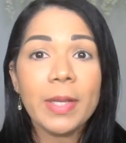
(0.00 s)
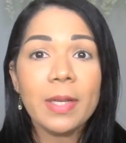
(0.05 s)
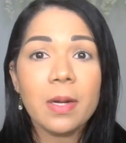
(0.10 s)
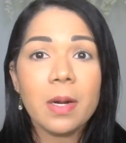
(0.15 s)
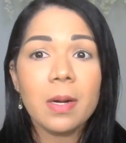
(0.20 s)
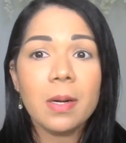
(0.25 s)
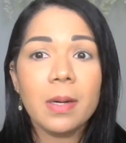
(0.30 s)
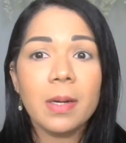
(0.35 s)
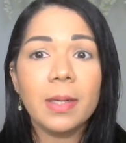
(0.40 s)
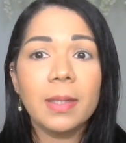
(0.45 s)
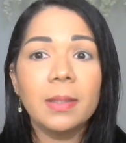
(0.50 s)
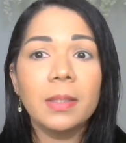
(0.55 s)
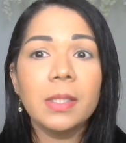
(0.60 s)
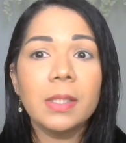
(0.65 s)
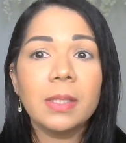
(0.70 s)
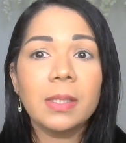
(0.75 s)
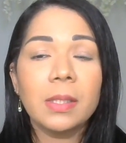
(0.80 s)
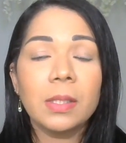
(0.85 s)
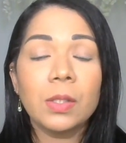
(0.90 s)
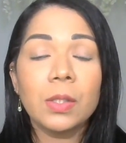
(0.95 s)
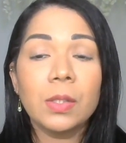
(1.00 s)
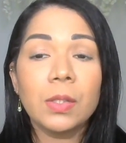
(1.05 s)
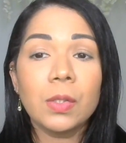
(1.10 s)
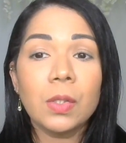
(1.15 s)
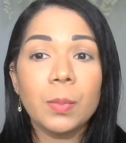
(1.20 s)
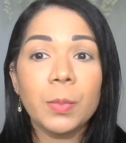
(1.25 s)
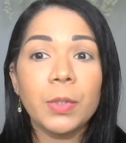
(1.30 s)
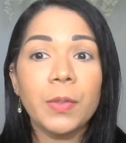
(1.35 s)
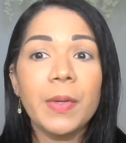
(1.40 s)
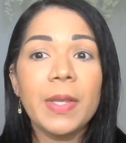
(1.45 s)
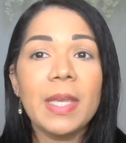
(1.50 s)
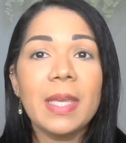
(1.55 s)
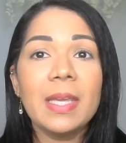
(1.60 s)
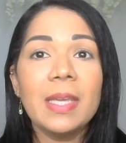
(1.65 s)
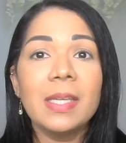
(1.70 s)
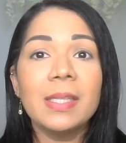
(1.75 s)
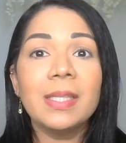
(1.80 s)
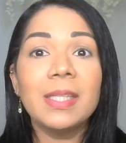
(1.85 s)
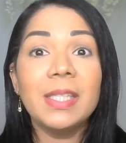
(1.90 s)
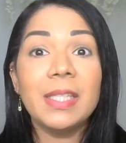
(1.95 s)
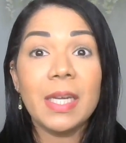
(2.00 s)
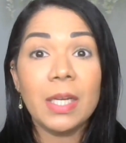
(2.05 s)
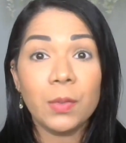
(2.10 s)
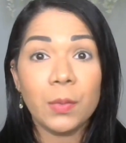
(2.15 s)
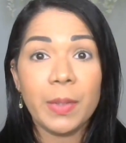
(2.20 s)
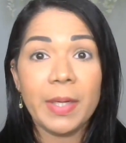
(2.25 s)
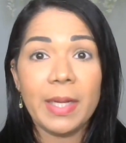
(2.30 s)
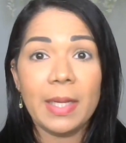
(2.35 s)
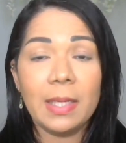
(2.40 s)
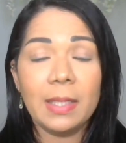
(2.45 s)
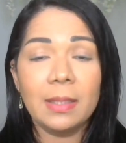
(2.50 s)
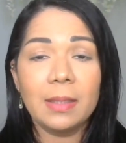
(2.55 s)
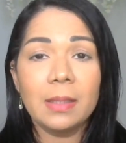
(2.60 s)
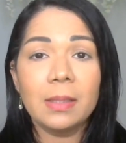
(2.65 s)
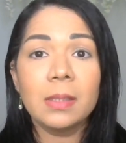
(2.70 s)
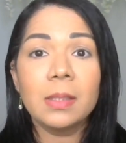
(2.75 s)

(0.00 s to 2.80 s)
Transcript: card summary is generated.